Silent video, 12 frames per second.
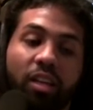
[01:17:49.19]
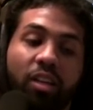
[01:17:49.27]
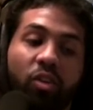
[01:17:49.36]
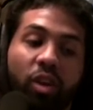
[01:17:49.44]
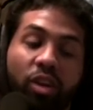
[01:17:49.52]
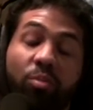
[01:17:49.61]

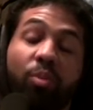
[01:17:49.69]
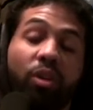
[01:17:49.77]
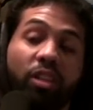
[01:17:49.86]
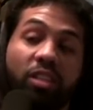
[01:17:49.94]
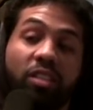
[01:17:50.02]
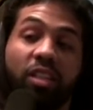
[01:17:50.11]
okay, you're pulling
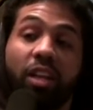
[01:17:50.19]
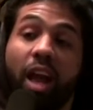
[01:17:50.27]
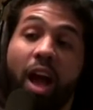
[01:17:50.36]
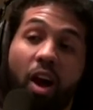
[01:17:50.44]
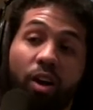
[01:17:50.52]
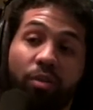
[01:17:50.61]
your son
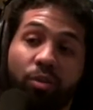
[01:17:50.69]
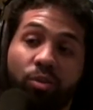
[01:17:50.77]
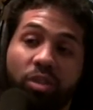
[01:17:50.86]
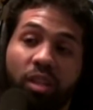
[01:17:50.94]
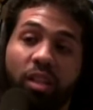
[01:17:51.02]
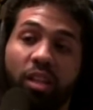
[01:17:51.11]
out of U
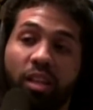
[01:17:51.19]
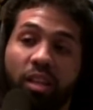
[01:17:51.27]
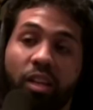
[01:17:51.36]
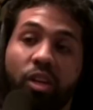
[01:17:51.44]
C L A,